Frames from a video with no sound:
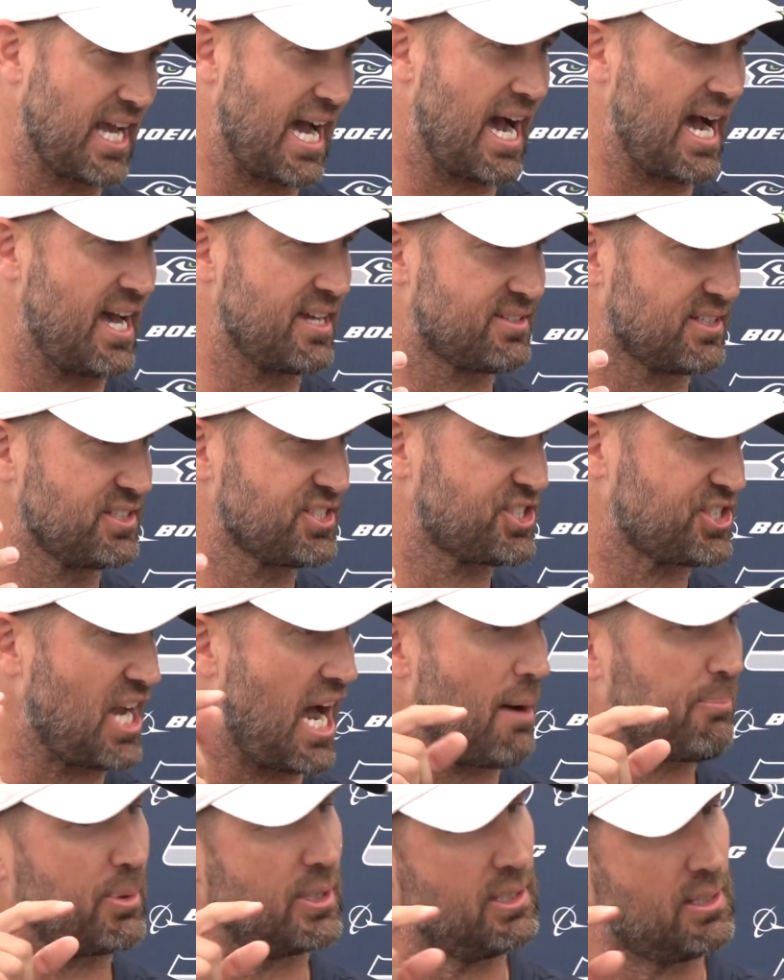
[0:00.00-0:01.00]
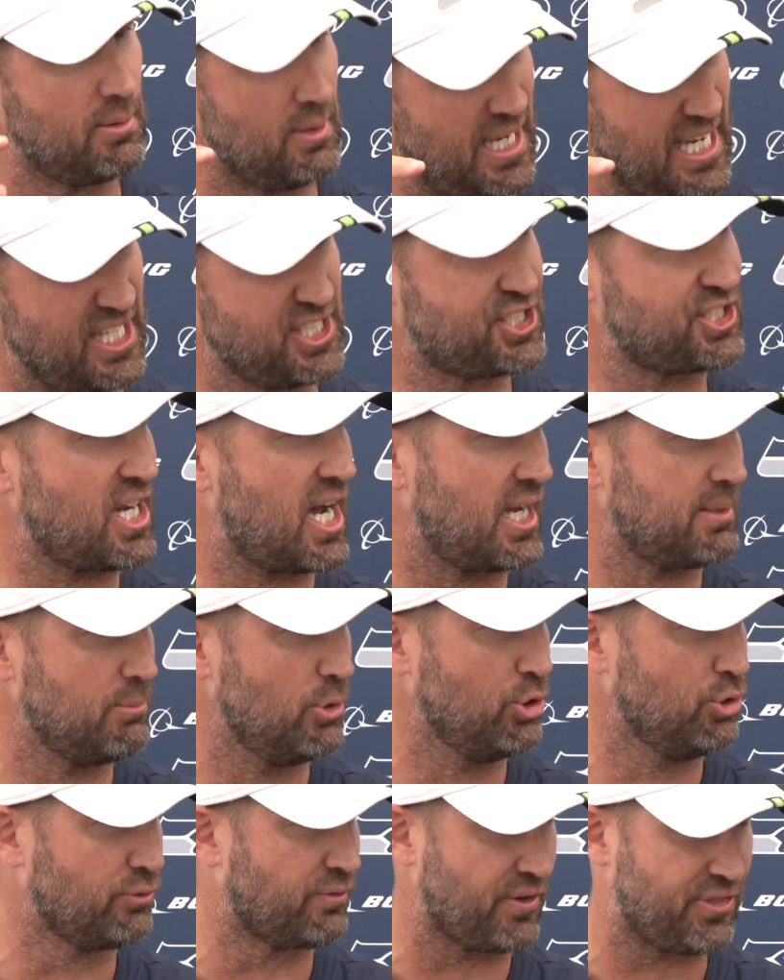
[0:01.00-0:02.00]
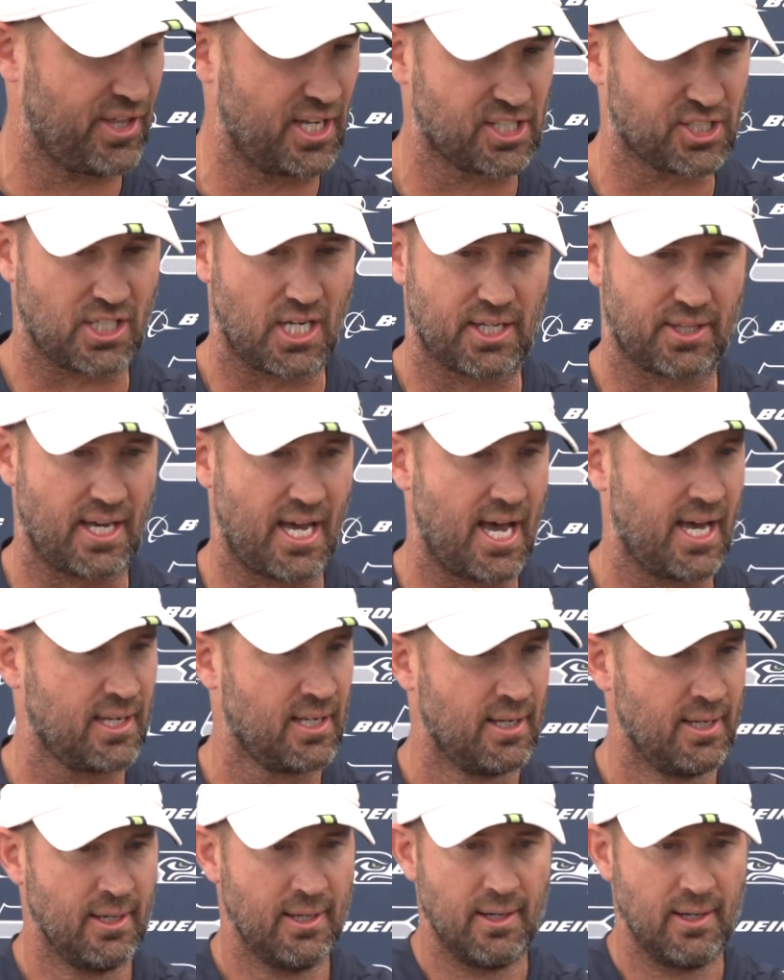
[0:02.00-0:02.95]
guys and stopping an inside move or things like that.